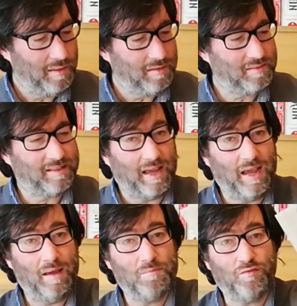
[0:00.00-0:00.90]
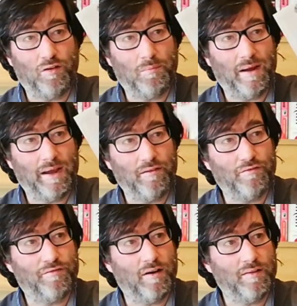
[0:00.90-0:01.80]
stamps for my
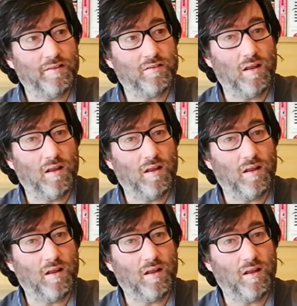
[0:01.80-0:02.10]
father's